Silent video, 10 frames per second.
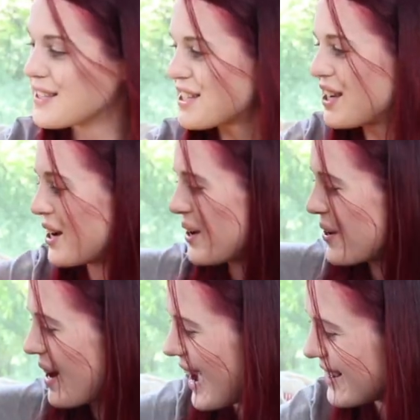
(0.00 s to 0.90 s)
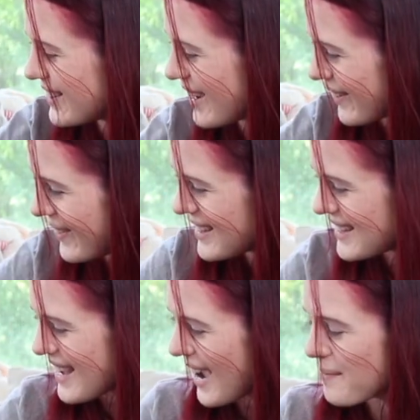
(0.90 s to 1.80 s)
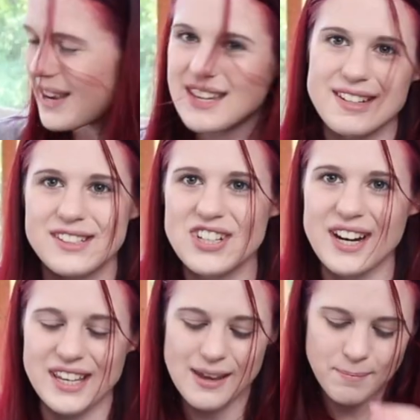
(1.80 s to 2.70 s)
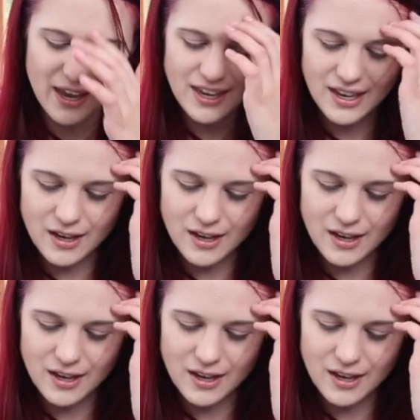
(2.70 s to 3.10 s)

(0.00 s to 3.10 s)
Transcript: So I don't know, we'll see. I might try to keep making